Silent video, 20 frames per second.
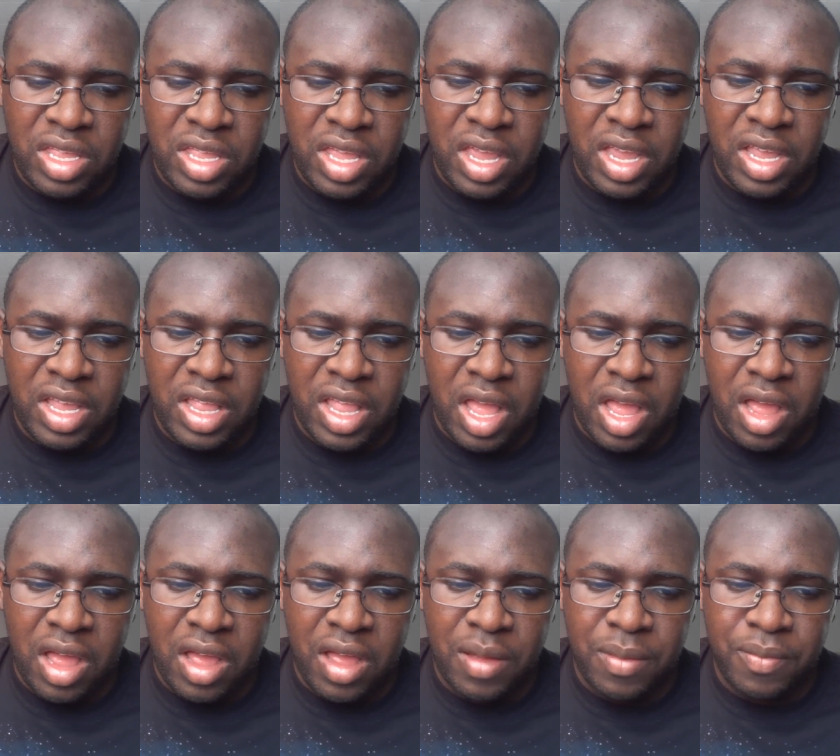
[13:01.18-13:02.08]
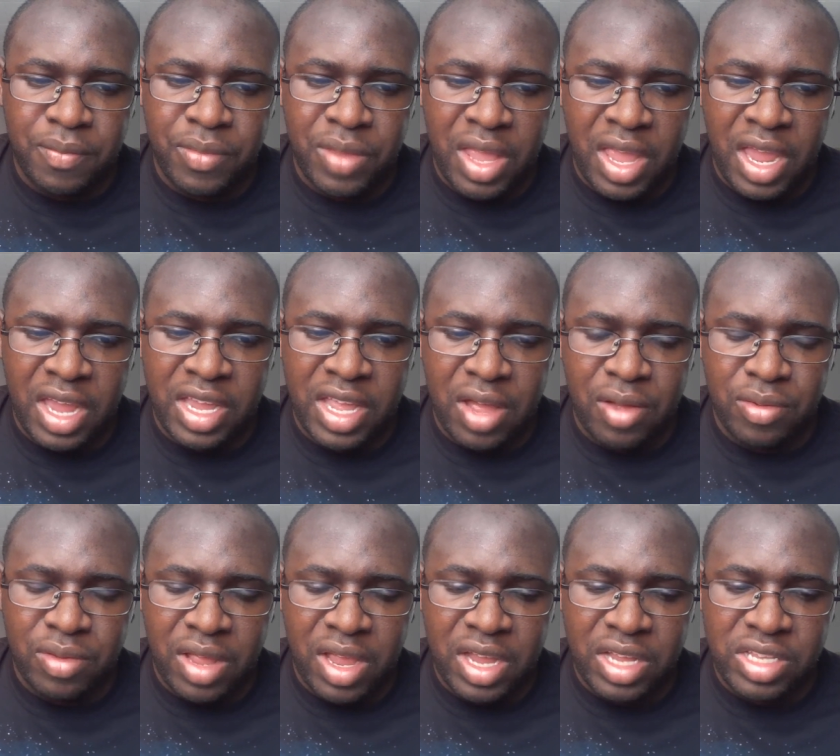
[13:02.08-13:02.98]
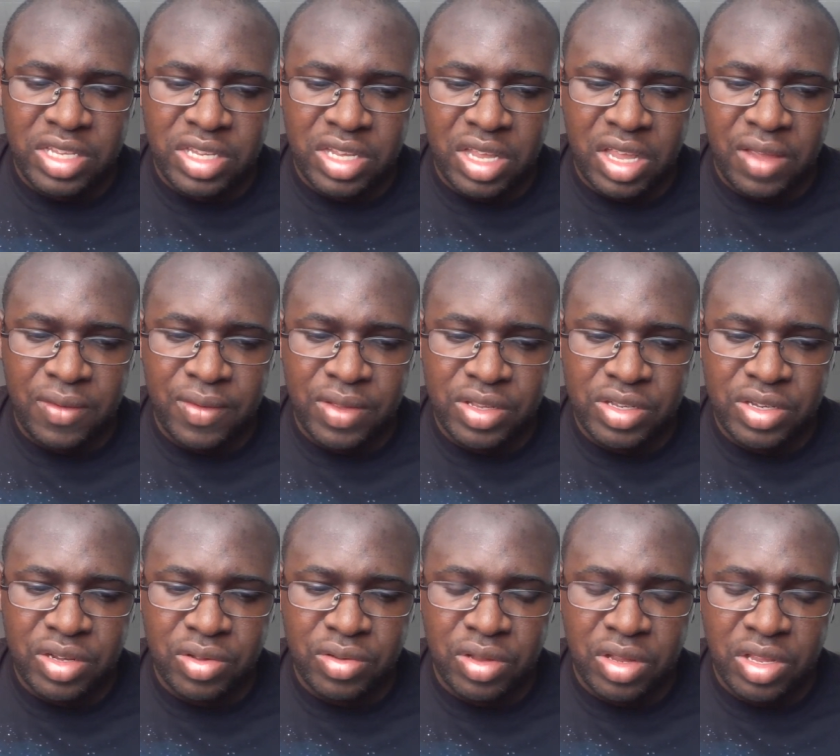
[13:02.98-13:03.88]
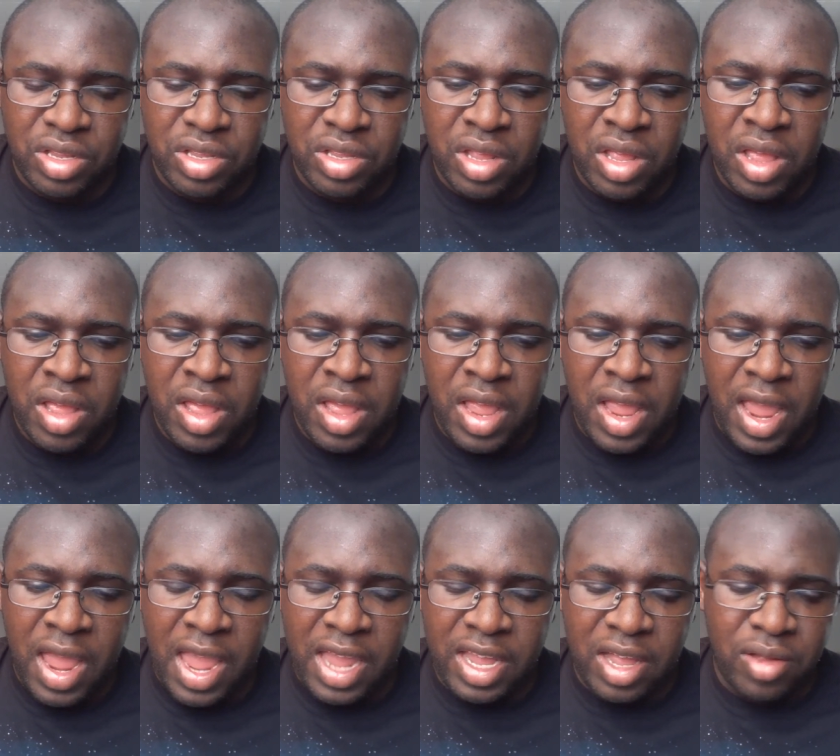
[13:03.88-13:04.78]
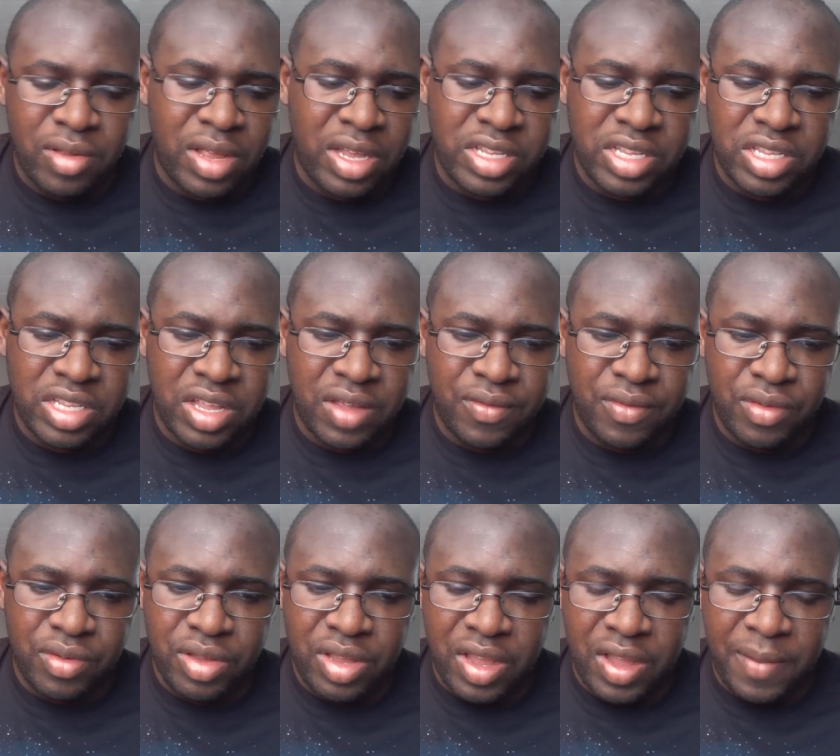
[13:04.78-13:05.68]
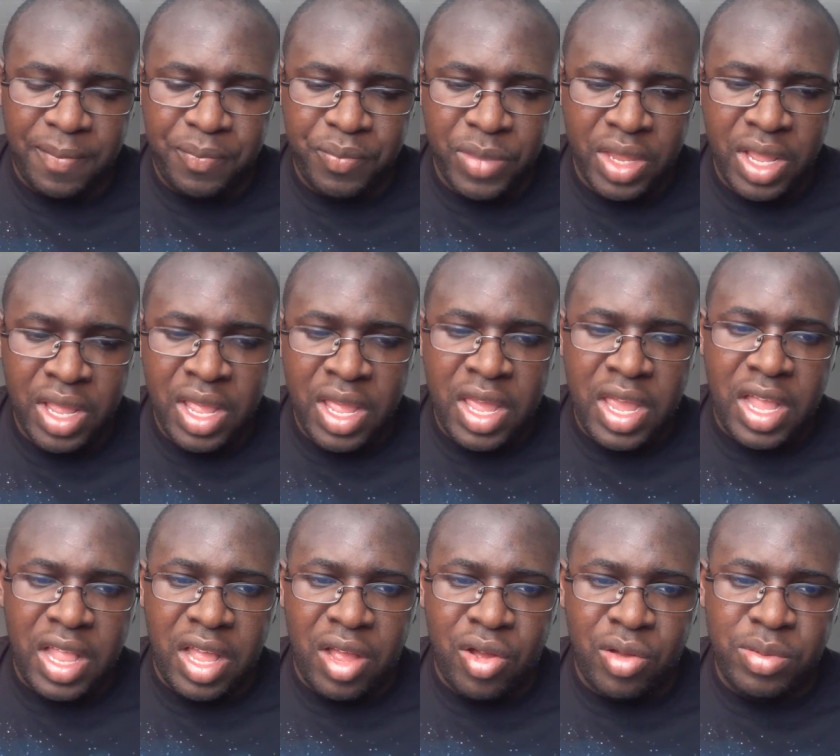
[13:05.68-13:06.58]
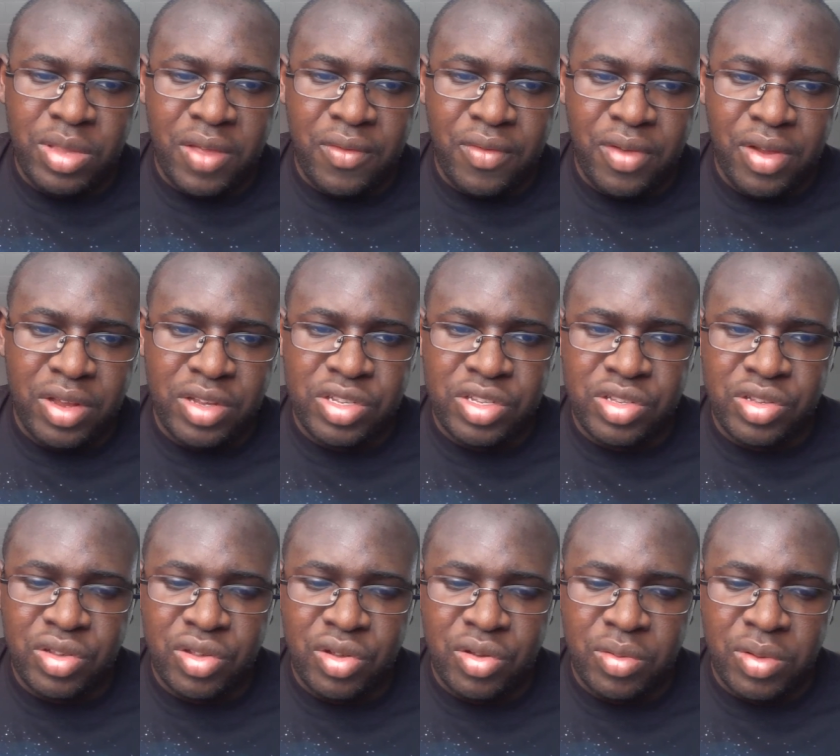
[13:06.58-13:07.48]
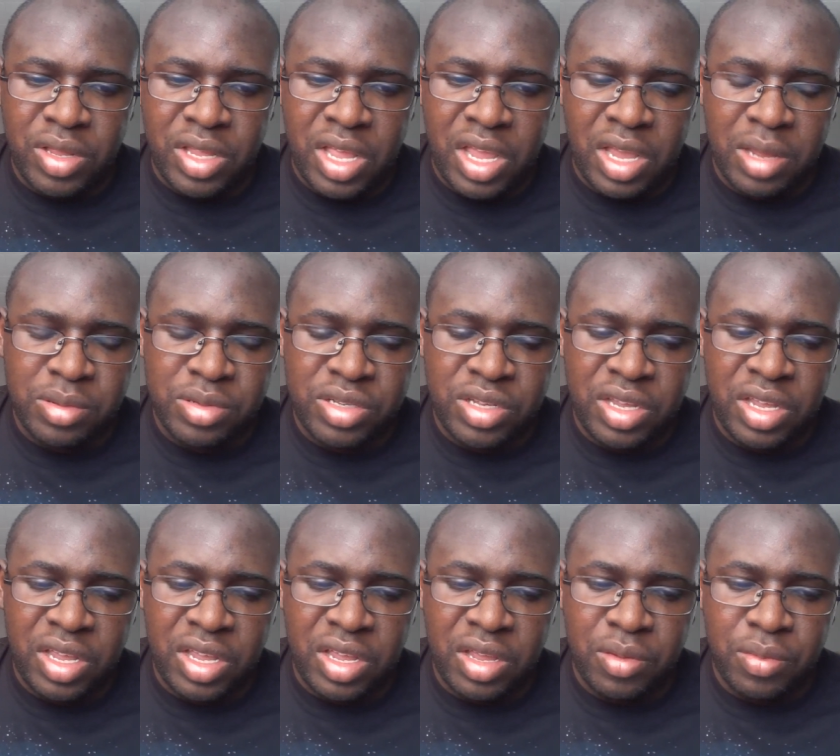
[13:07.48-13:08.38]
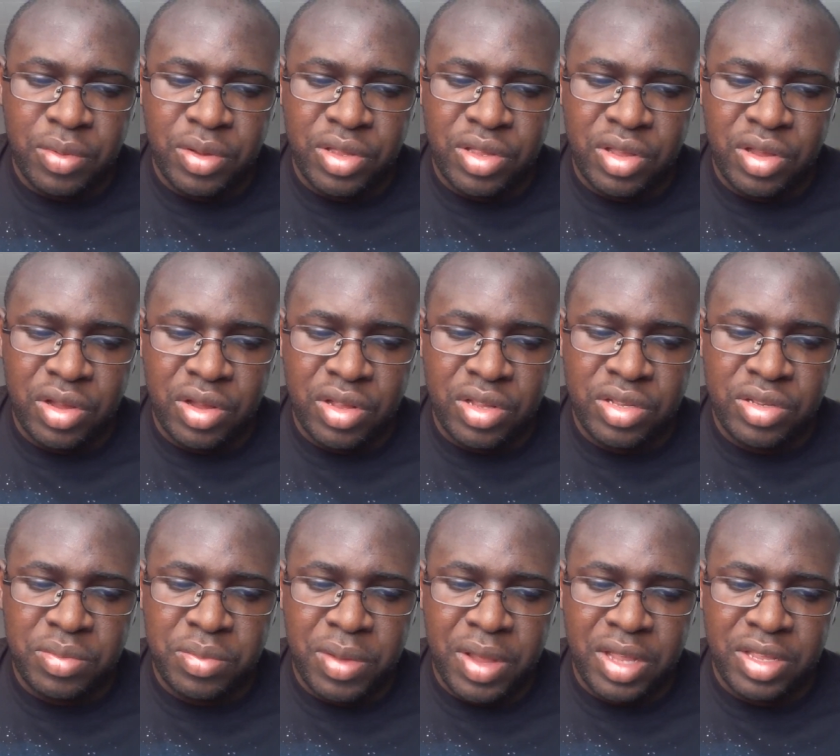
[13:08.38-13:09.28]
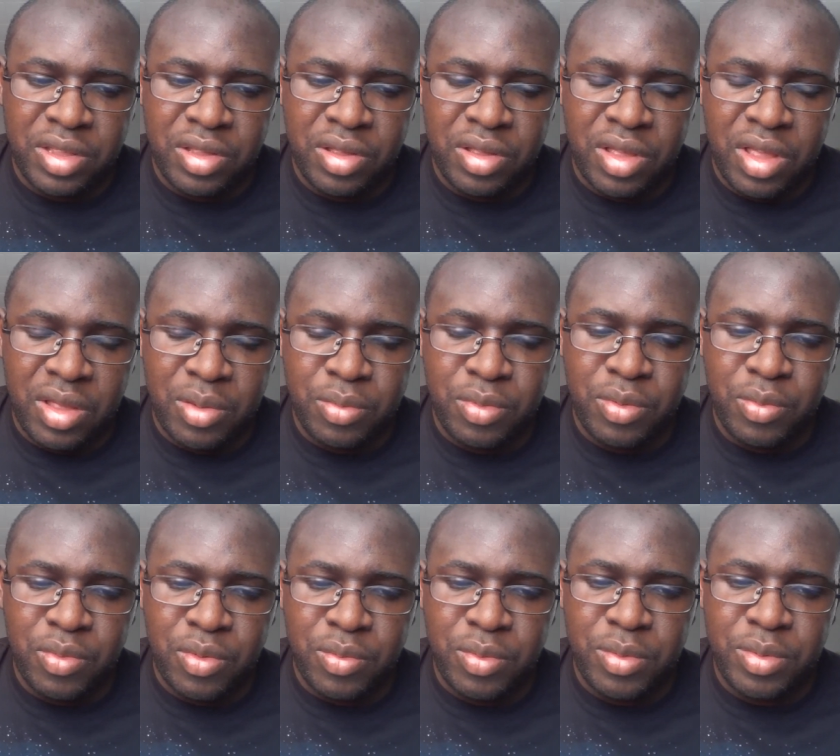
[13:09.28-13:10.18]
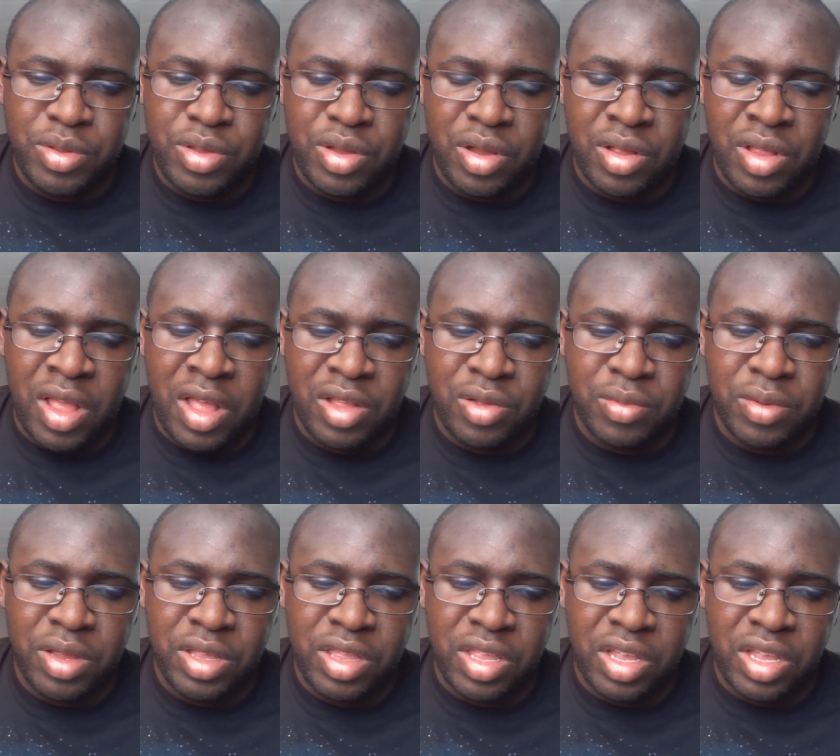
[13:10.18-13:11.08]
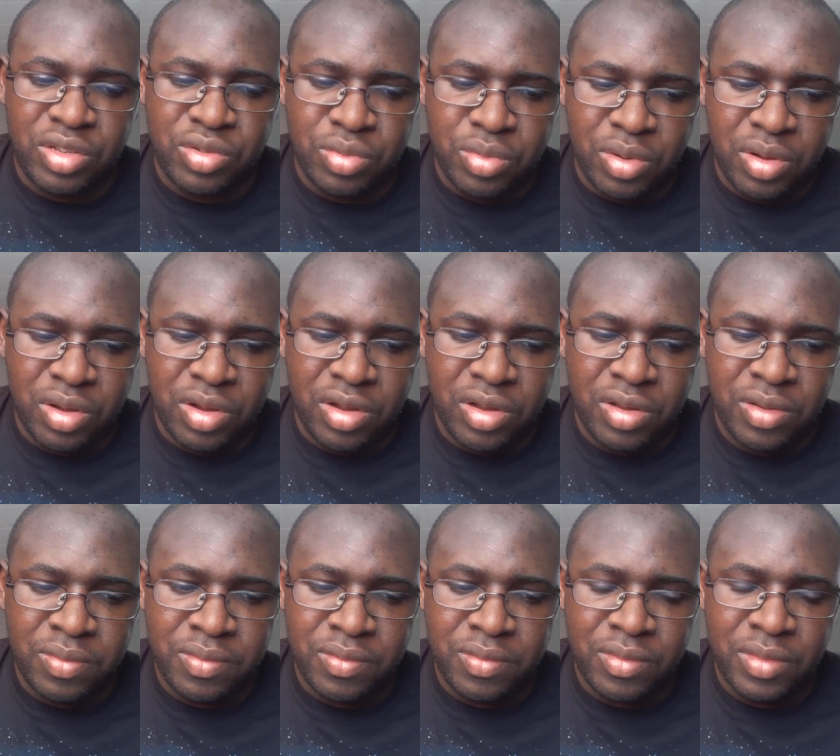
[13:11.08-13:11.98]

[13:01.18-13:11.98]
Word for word: teen um hangout nights, even children hangout nights as ever. Yeah, and I hope that very soon when AFC returns back, to, when we return how the way things were,